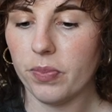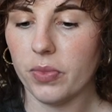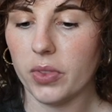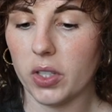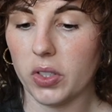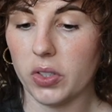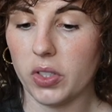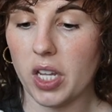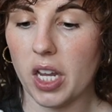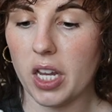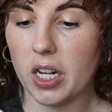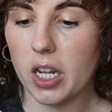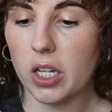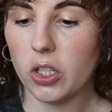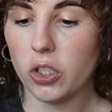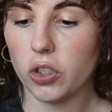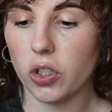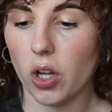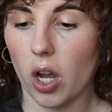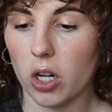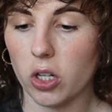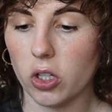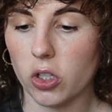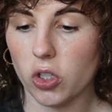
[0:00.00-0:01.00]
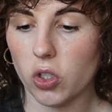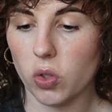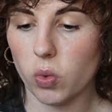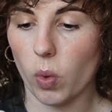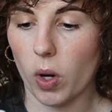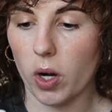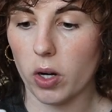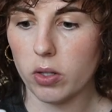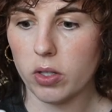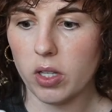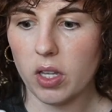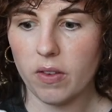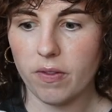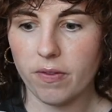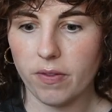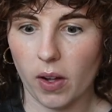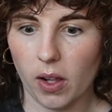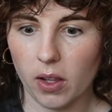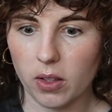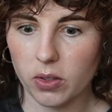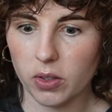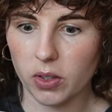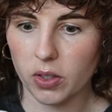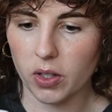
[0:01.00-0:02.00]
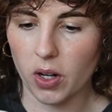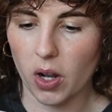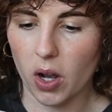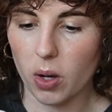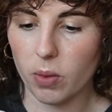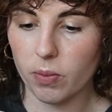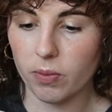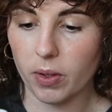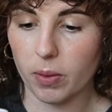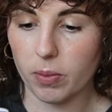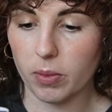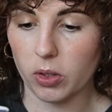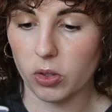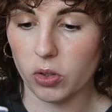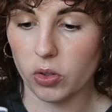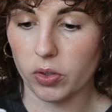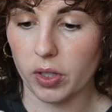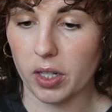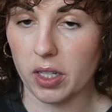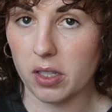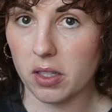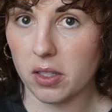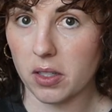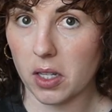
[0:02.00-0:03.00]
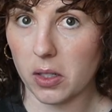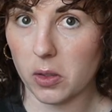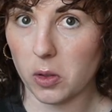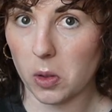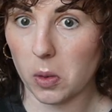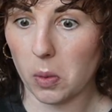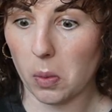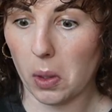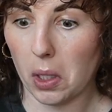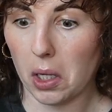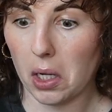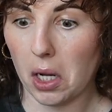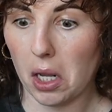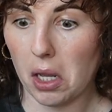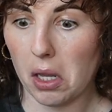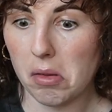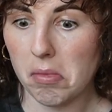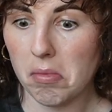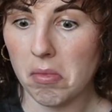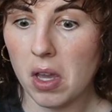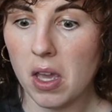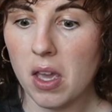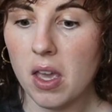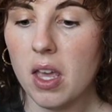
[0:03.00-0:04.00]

Their teenage daughter swears he followed her home from the train station one night.